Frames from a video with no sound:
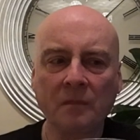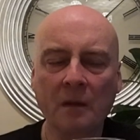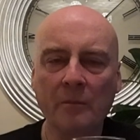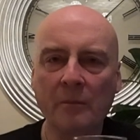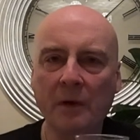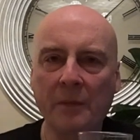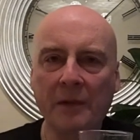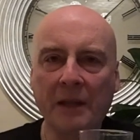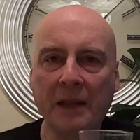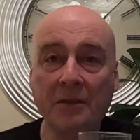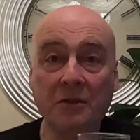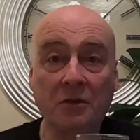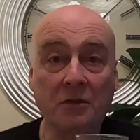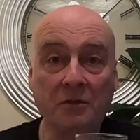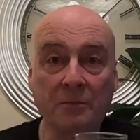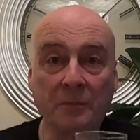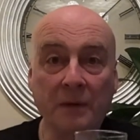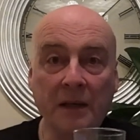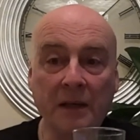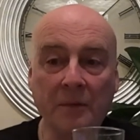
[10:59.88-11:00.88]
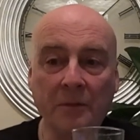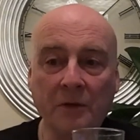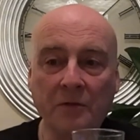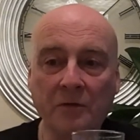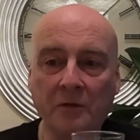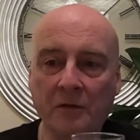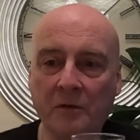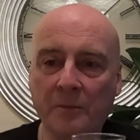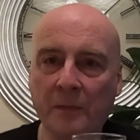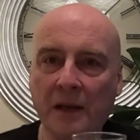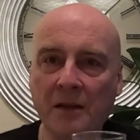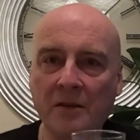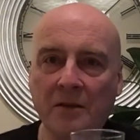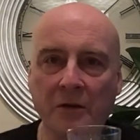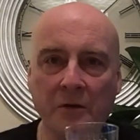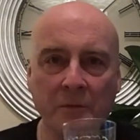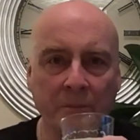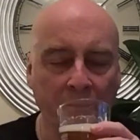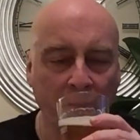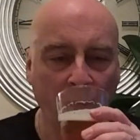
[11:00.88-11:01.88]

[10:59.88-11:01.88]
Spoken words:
maybe that's just me. I'm not sure it's meant to.